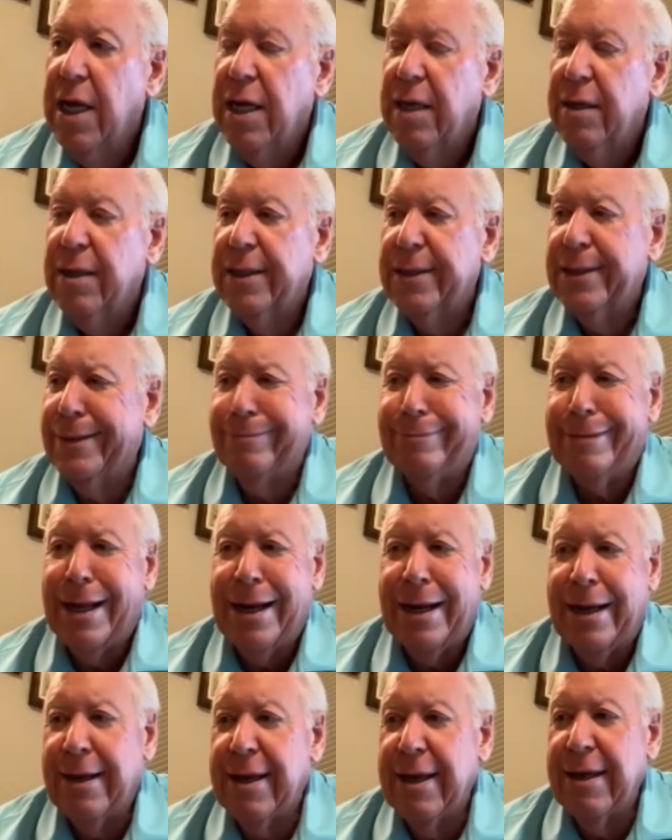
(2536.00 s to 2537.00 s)
As if now
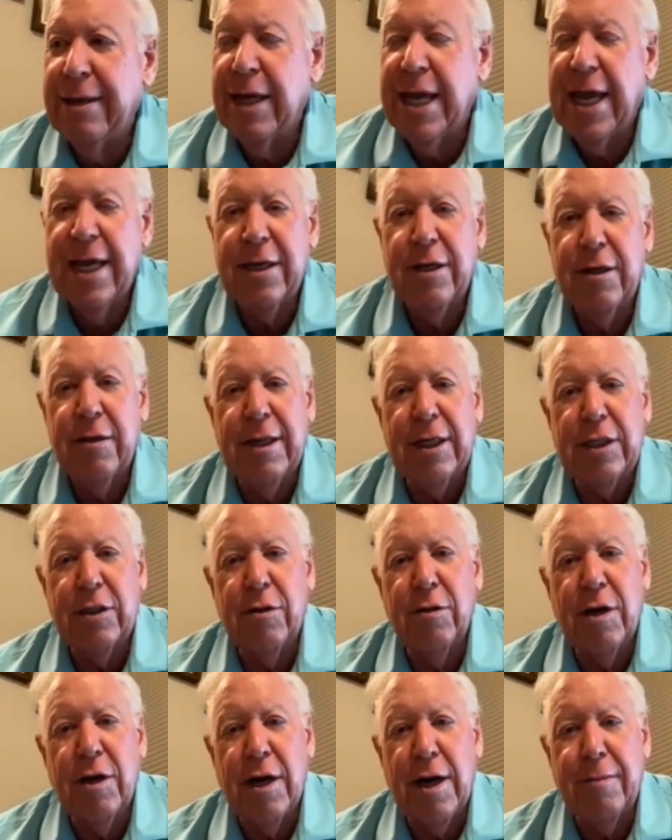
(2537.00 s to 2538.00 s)
they can't do, that's
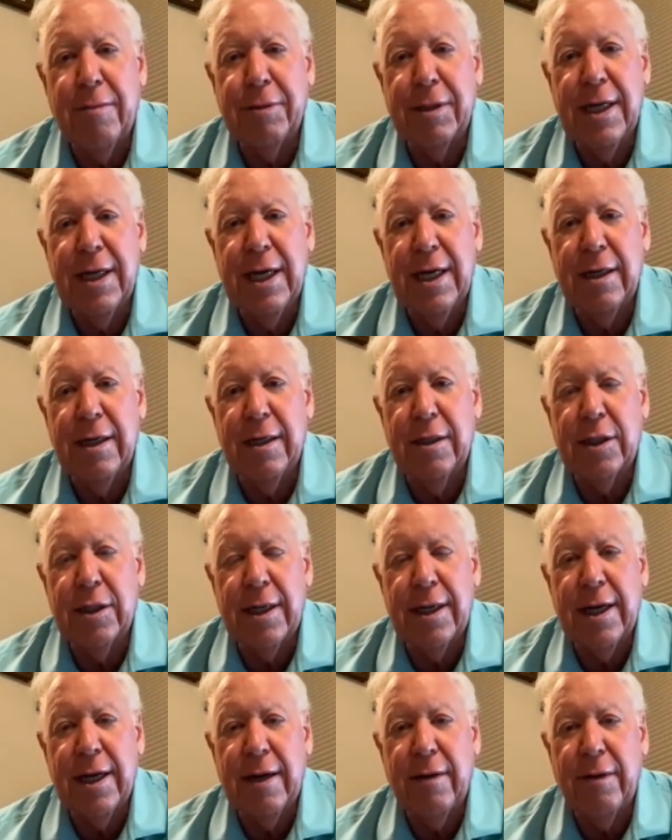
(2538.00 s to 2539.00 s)
too complicated.
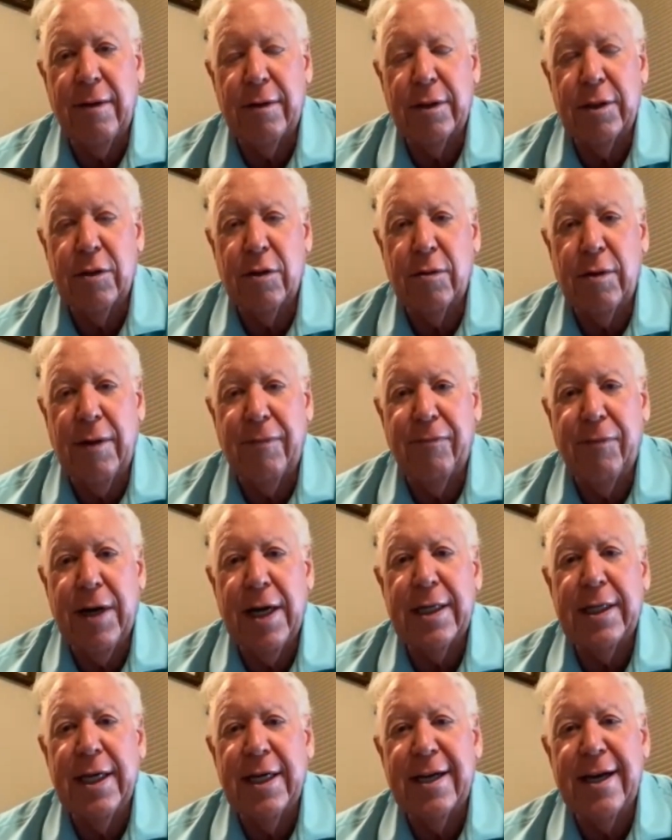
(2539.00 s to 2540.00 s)
So I
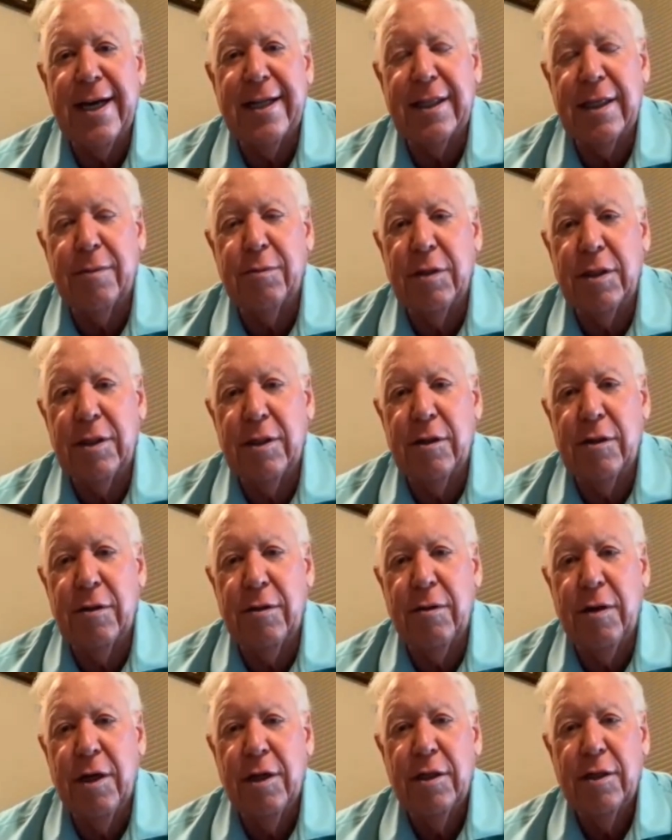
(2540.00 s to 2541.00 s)
finally got them to do
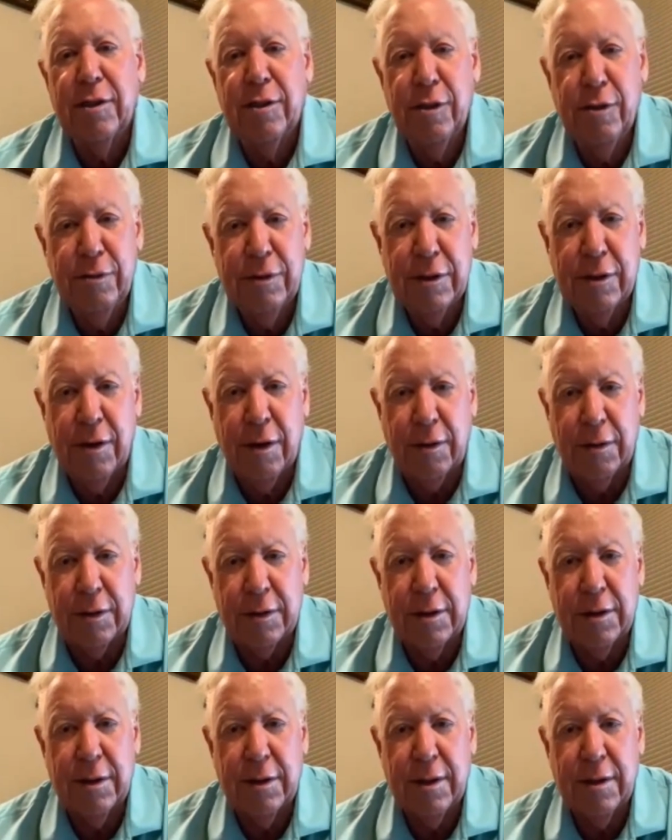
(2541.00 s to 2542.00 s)
two
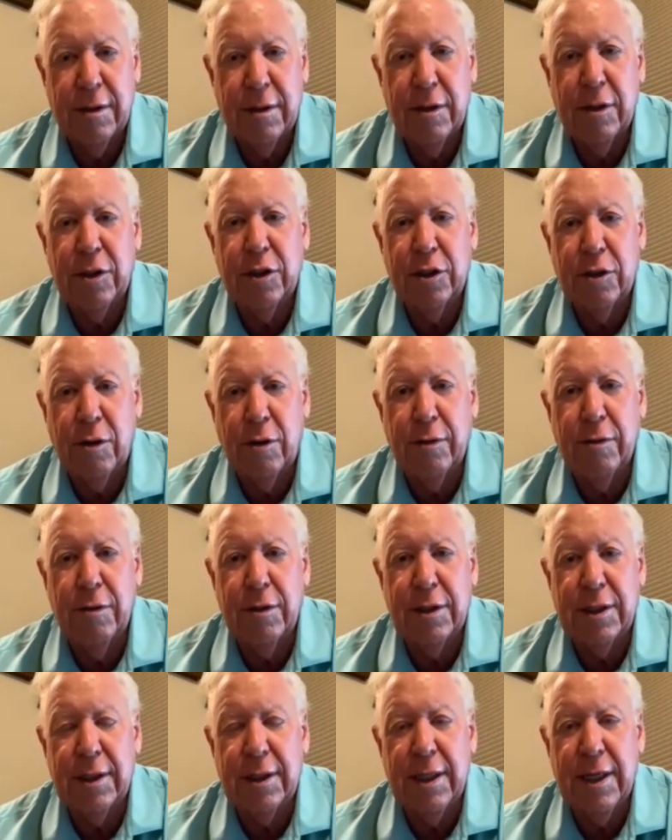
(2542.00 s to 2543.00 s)
turns: the
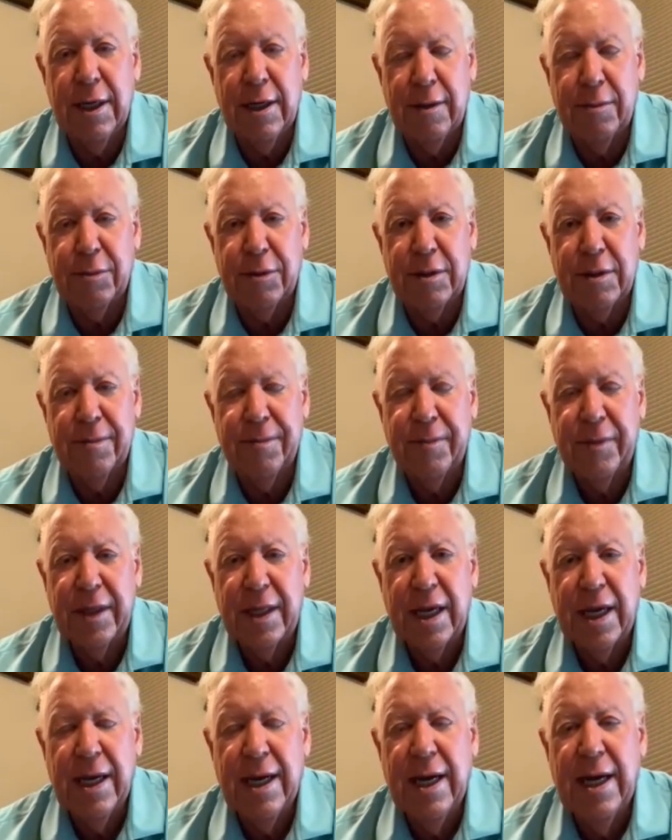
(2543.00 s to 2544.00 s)
shoulders and the hips.
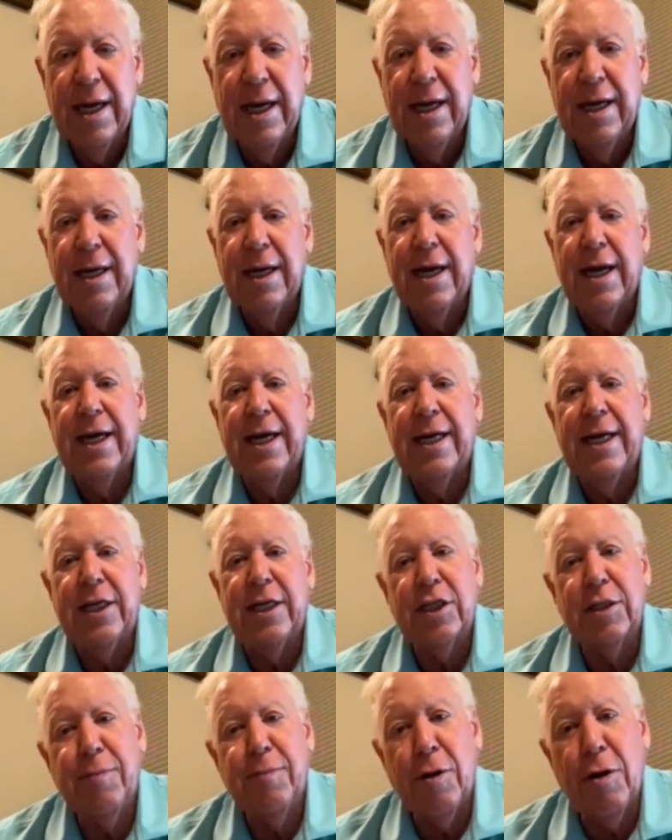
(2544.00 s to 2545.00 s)
And I'd
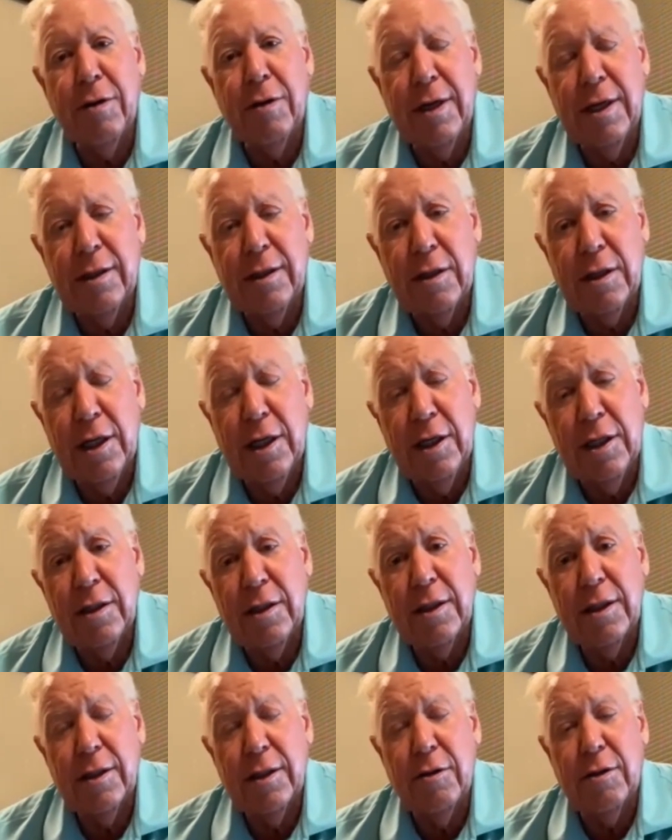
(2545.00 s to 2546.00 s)
spoken
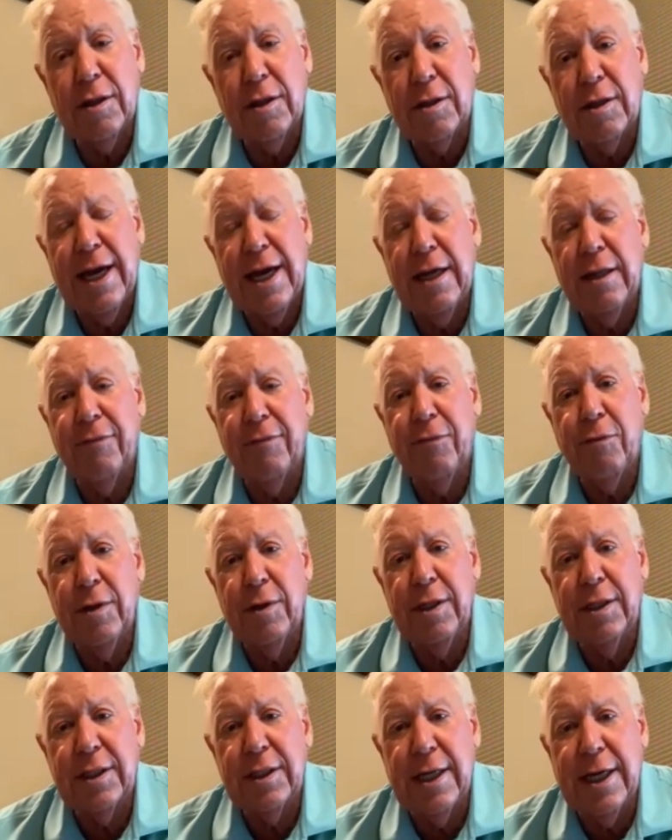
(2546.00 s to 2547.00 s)
to the
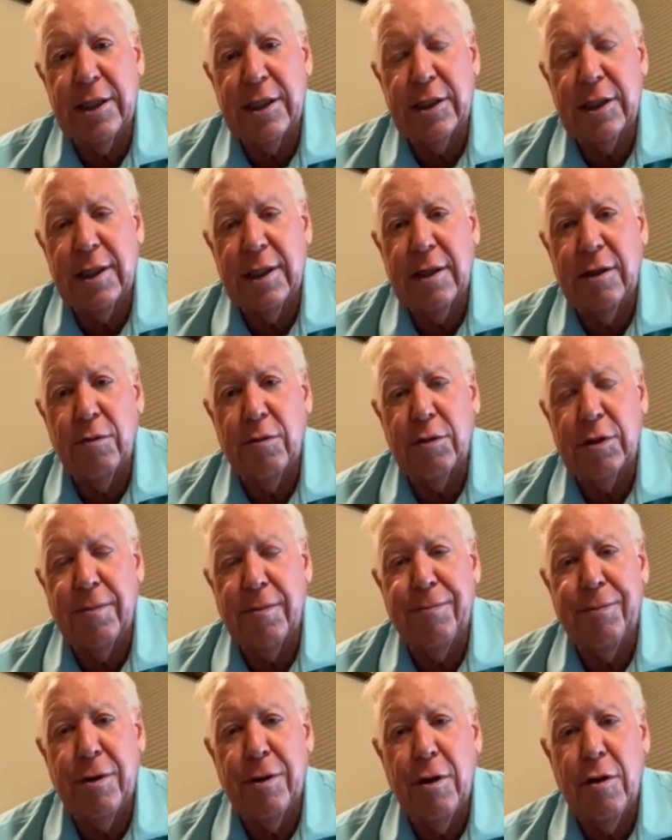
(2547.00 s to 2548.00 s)
California section, and there was a
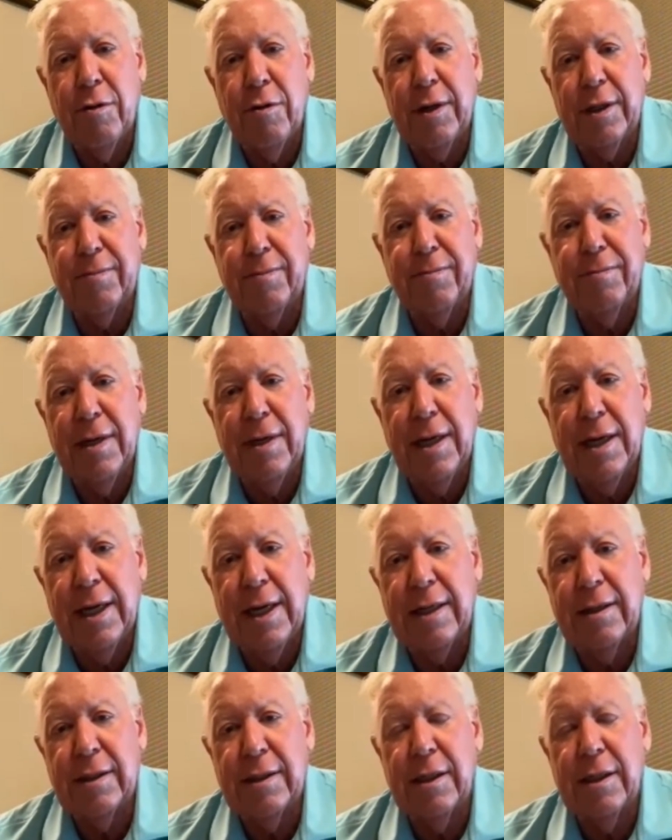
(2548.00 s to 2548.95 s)
pro at I